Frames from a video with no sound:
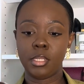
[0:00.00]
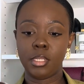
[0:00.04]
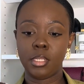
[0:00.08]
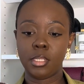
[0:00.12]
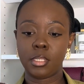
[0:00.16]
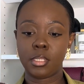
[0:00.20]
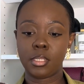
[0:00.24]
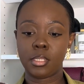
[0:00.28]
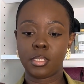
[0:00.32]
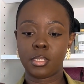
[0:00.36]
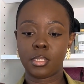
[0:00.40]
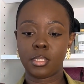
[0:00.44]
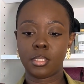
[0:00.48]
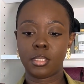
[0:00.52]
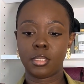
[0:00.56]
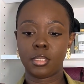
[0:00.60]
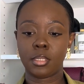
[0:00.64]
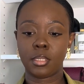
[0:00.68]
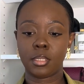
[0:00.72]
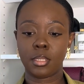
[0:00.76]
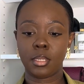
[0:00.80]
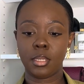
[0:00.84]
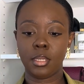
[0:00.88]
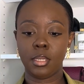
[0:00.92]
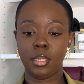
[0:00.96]
this.
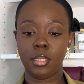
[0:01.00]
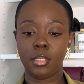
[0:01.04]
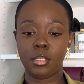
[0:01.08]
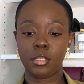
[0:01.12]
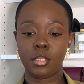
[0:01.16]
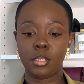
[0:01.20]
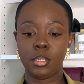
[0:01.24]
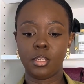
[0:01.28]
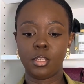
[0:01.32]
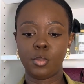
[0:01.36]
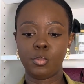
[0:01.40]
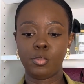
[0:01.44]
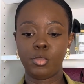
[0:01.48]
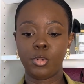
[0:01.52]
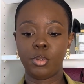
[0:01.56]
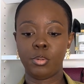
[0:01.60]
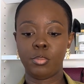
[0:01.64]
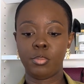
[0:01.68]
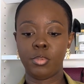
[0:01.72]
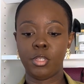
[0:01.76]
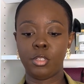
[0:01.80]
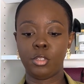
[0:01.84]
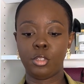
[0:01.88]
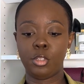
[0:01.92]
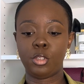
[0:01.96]
Okay, so let's pop
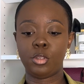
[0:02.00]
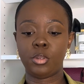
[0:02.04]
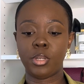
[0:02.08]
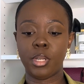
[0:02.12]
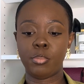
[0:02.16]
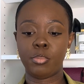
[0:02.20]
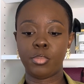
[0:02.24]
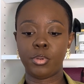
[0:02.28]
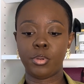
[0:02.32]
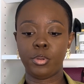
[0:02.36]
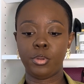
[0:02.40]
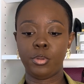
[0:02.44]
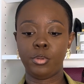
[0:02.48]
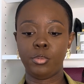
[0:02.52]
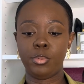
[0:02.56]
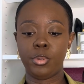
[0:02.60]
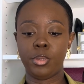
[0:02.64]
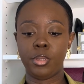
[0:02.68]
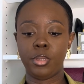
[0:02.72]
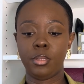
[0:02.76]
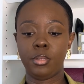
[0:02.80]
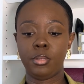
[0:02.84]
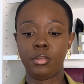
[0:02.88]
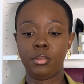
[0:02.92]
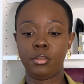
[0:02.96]
this strap
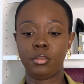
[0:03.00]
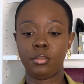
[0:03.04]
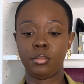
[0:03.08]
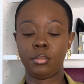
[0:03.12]
open.